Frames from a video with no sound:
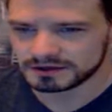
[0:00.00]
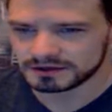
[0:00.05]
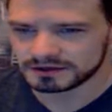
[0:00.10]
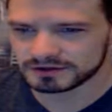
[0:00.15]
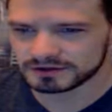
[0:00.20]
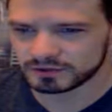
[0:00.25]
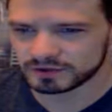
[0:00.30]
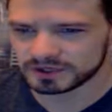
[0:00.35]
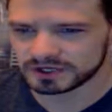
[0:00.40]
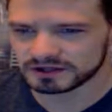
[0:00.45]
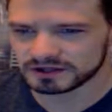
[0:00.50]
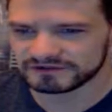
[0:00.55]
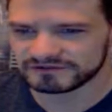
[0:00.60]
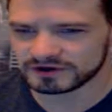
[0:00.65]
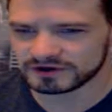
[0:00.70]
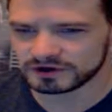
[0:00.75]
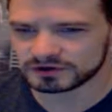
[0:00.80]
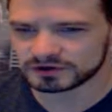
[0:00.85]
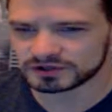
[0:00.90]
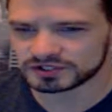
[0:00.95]
the will of
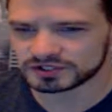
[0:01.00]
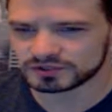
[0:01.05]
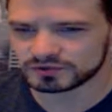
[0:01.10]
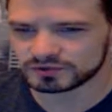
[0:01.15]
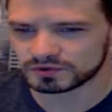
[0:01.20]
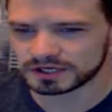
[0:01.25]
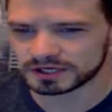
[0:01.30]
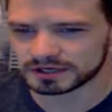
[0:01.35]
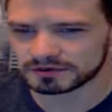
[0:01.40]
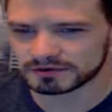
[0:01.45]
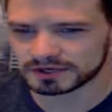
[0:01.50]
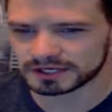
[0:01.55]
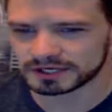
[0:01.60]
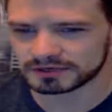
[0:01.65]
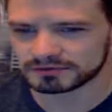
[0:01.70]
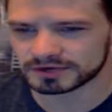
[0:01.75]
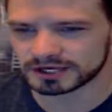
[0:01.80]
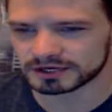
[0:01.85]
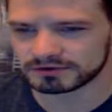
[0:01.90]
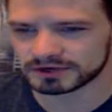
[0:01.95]
voters who want
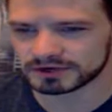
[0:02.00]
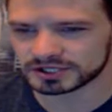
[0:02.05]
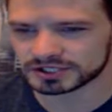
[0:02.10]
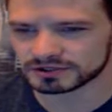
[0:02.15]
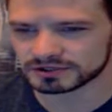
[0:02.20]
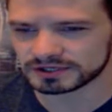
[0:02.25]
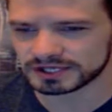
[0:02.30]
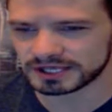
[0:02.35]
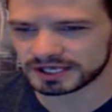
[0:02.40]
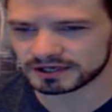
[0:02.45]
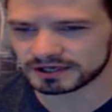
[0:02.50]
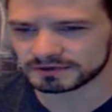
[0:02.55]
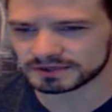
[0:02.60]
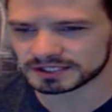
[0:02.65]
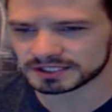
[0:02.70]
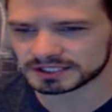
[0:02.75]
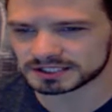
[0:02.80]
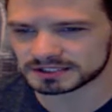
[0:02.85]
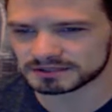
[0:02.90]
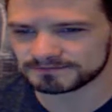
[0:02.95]
recreational
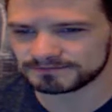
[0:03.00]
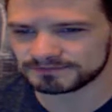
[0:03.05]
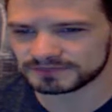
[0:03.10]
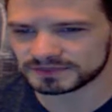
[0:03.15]
cannabis